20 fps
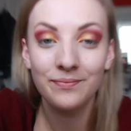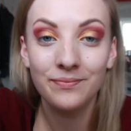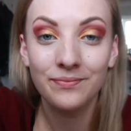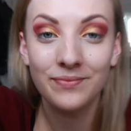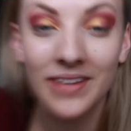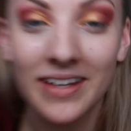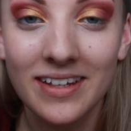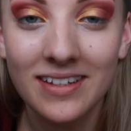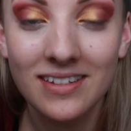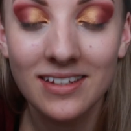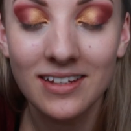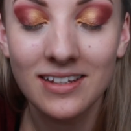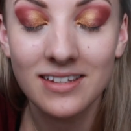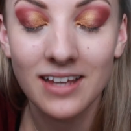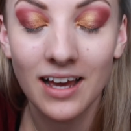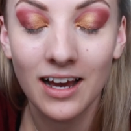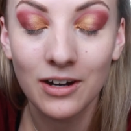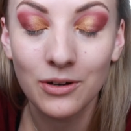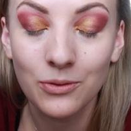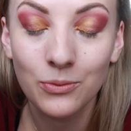this is
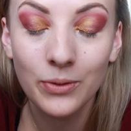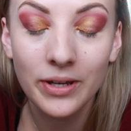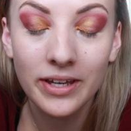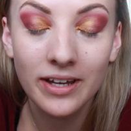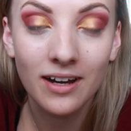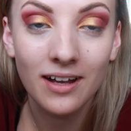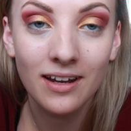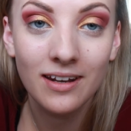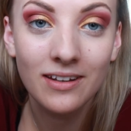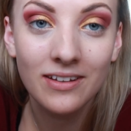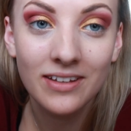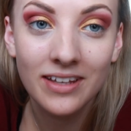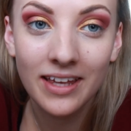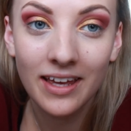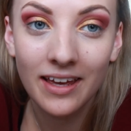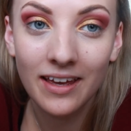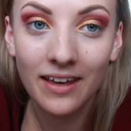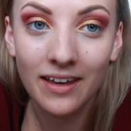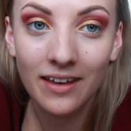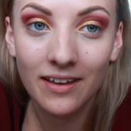how we are
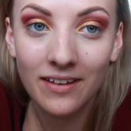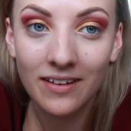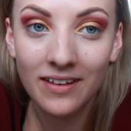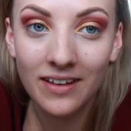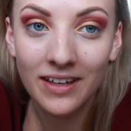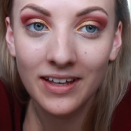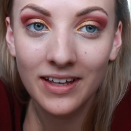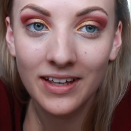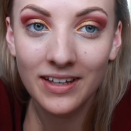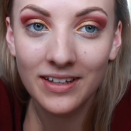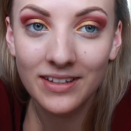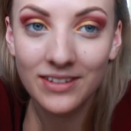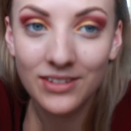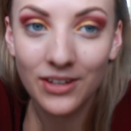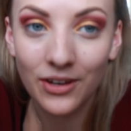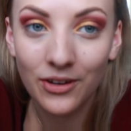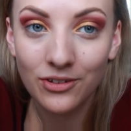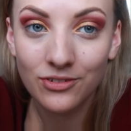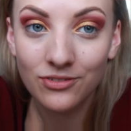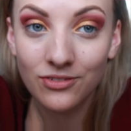looking
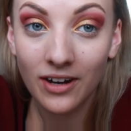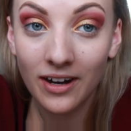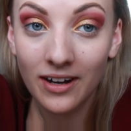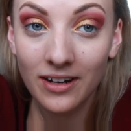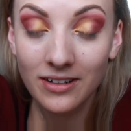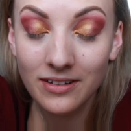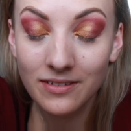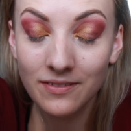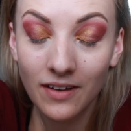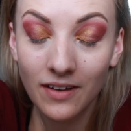so far.